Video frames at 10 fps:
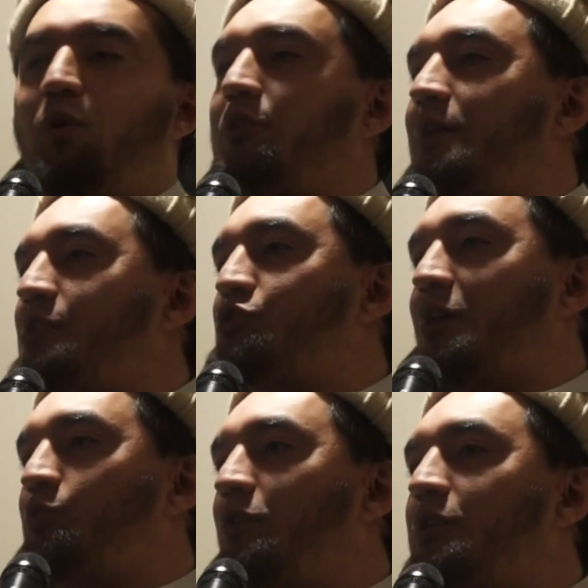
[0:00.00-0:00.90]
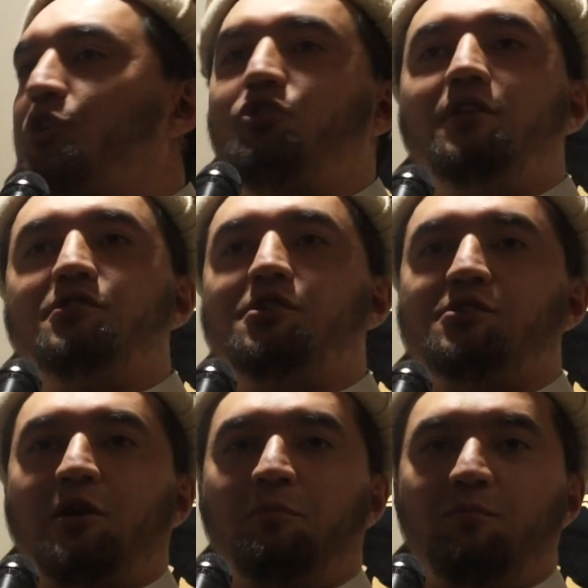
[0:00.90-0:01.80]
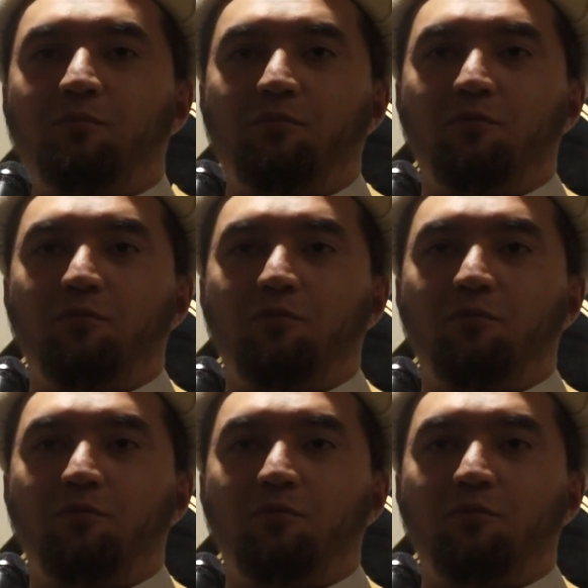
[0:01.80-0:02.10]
what do they start with? Criticism.